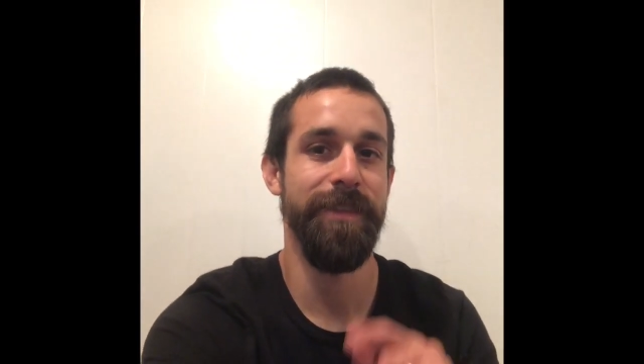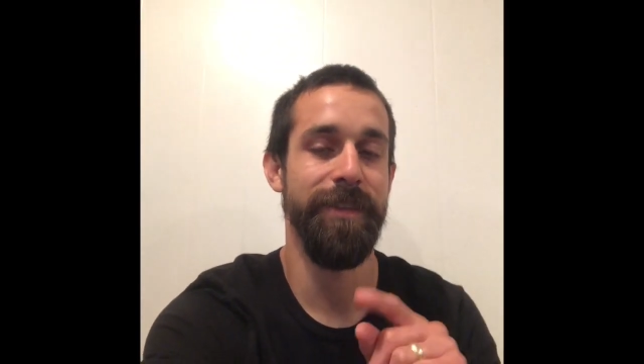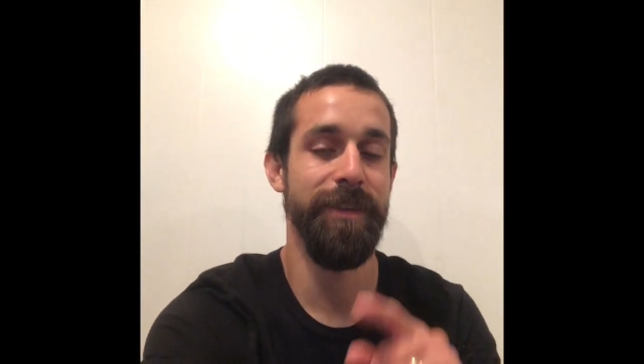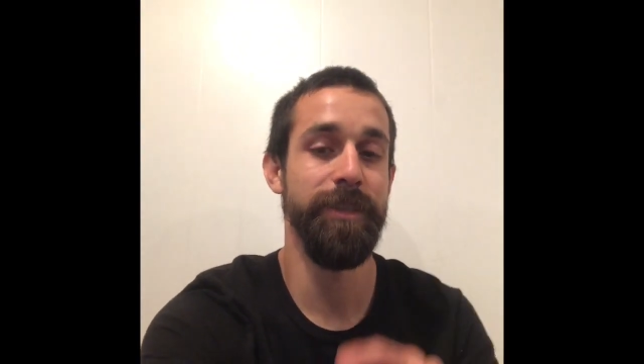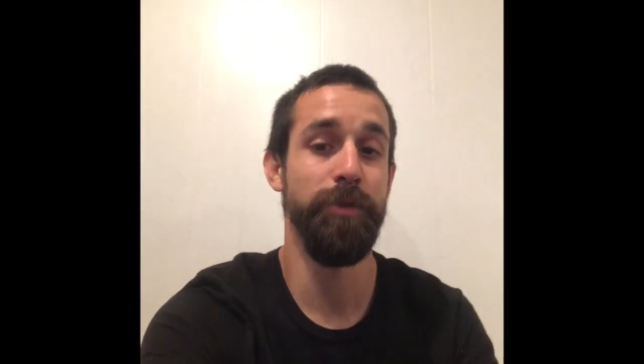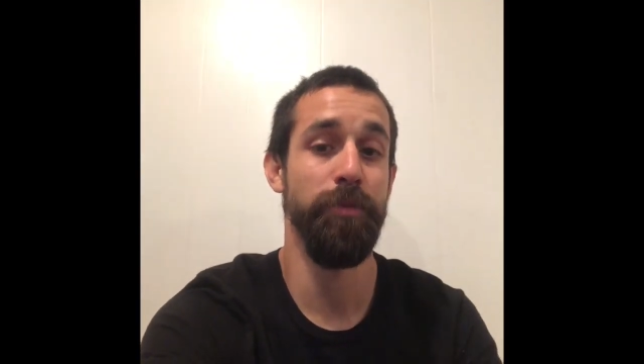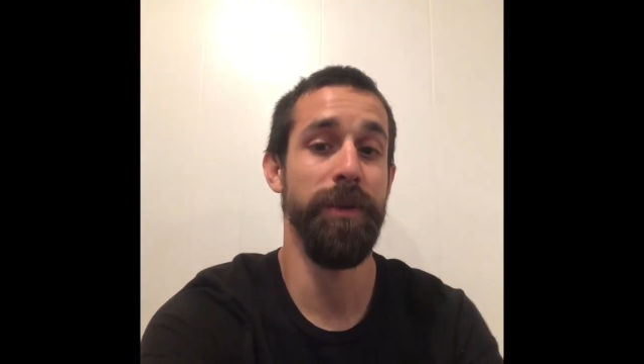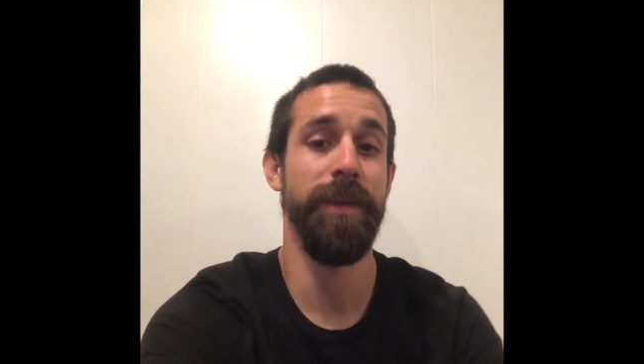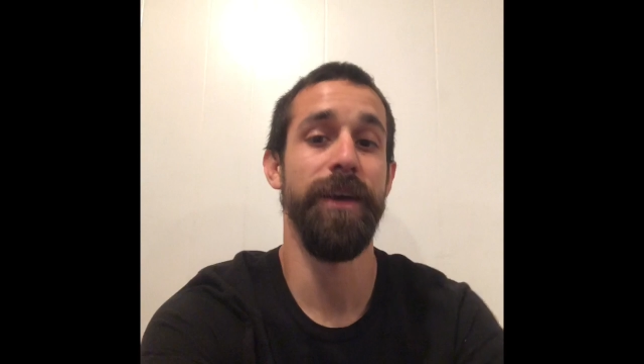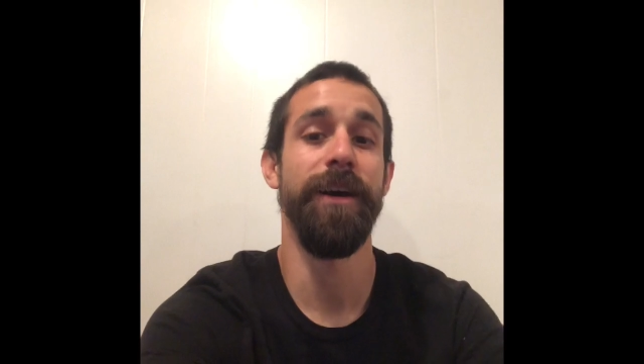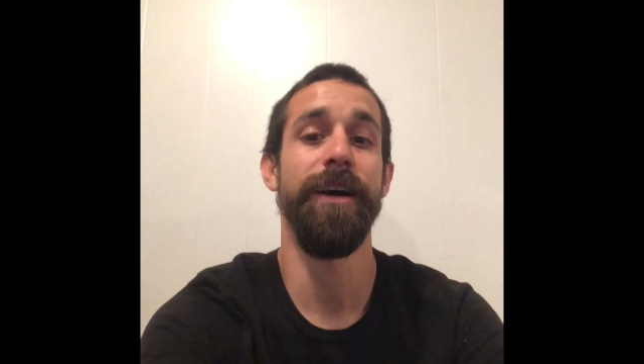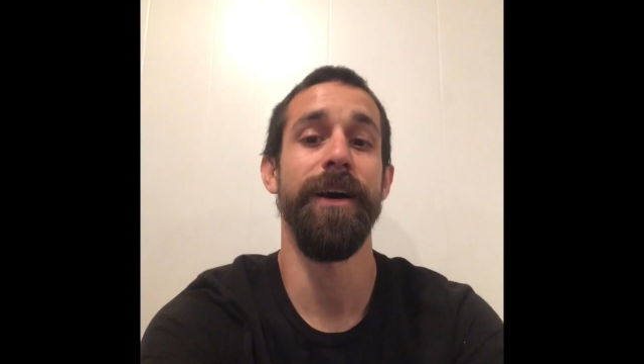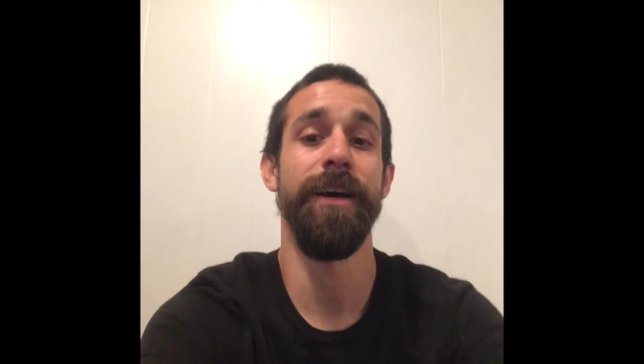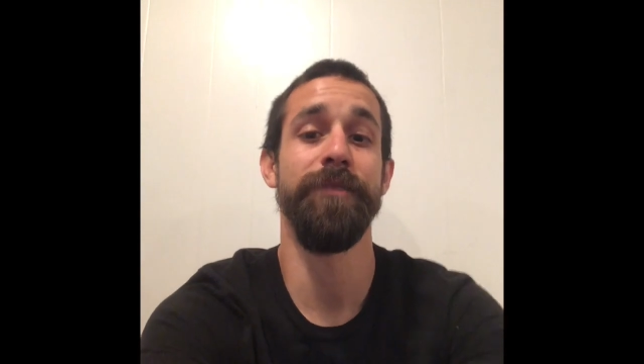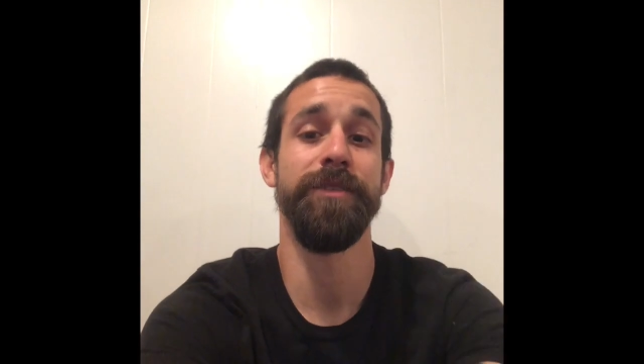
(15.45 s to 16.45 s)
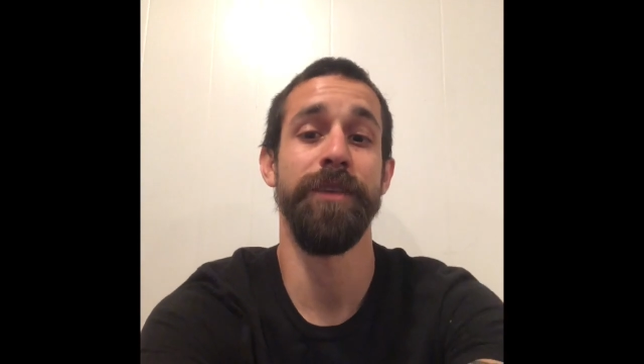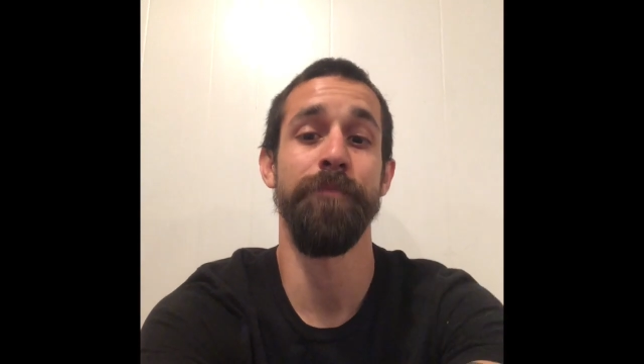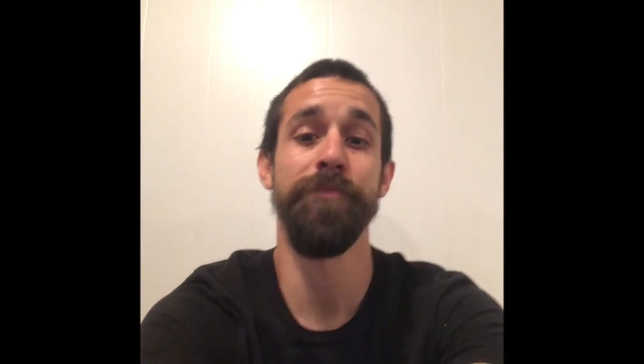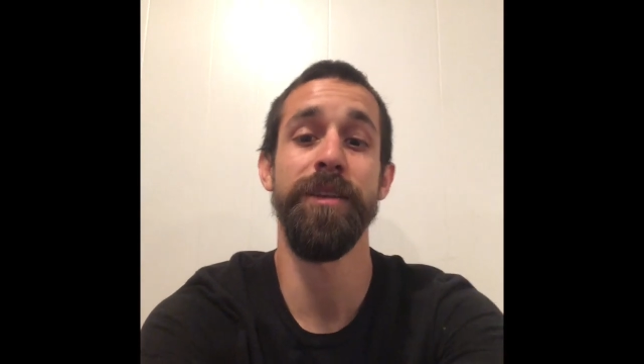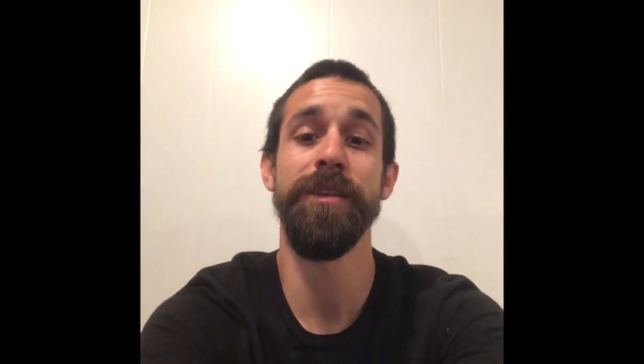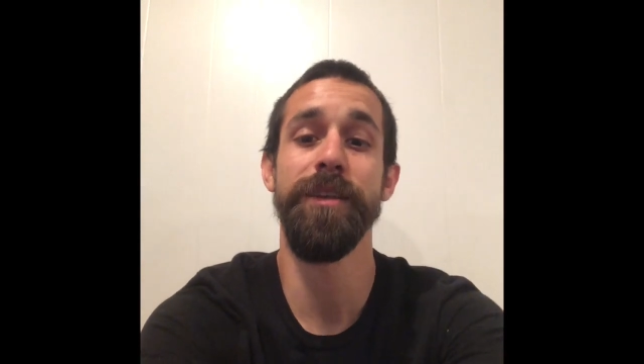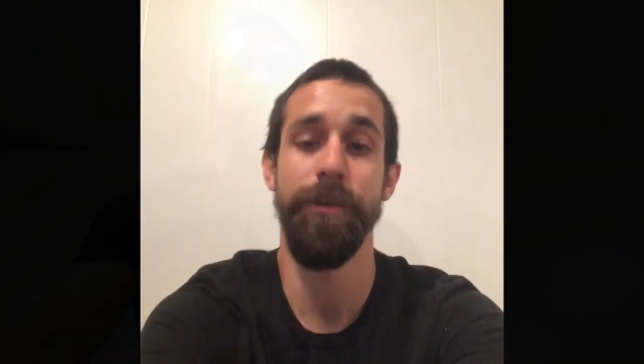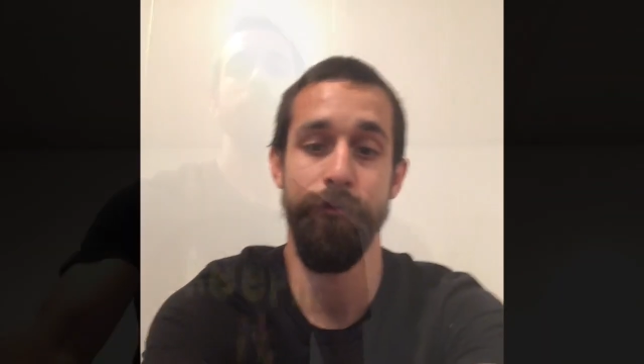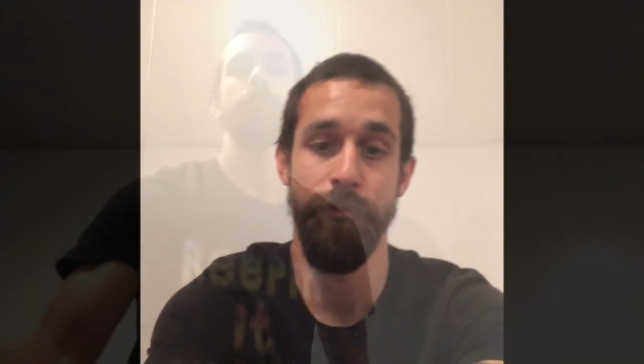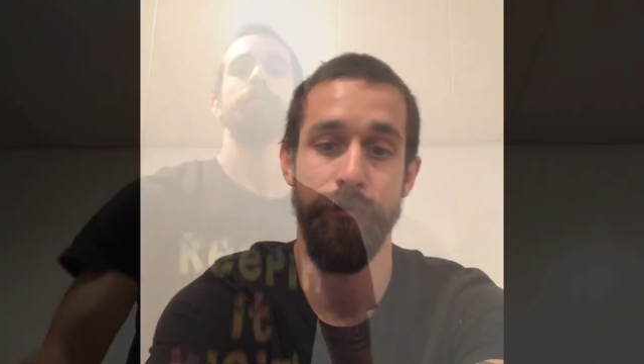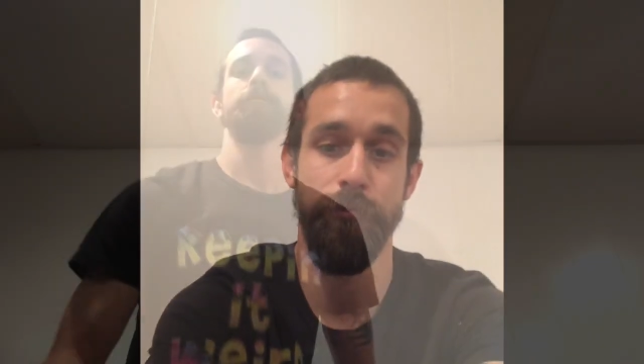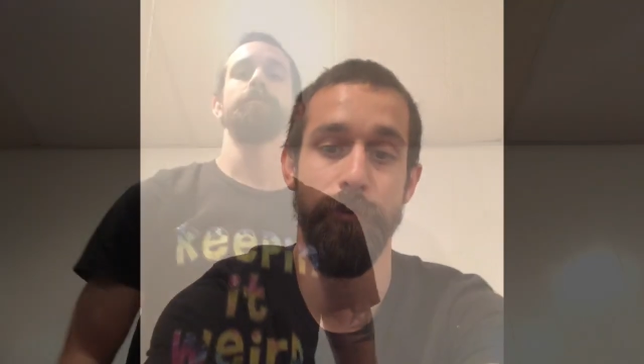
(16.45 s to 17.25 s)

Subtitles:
This week, I have something different